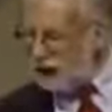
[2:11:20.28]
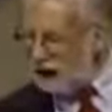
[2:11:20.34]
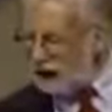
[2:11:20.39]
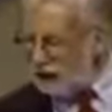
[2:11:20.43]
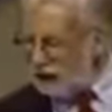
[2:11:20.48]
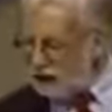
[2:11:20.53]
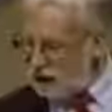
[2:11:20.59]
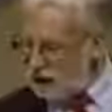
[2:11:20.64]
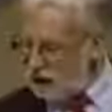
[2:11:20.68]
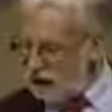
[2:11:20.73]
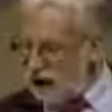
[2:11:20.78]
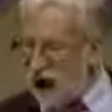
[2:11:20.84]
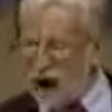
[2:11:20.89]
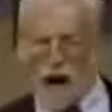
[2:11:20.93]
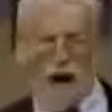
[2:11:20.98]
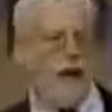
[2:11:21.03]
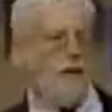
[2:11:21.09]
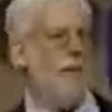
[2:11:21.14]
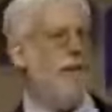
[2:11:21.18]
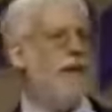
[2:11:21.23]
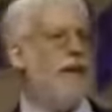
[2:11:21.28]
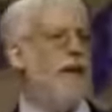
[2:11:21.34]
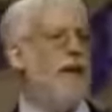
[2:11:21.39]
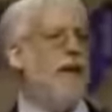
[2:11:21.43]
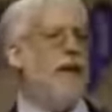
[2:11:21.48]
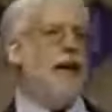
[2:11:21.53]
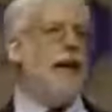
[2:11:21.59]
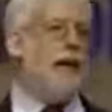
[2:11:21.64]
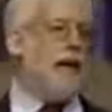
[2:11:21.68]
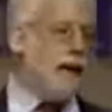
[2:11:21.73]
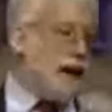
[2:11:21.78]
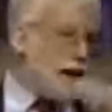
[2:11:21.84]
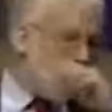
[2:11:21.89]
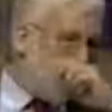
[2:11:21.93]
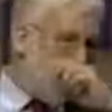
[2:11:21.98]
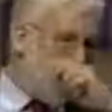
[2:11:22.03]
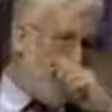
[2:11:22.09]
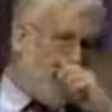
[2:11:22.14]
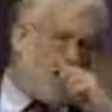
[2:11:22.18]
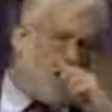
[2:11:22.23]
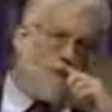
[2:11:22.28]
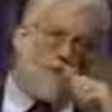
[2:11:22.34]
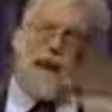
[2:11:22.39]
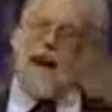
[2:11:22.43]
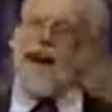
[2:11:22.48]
the Eastern Star. Additionally, the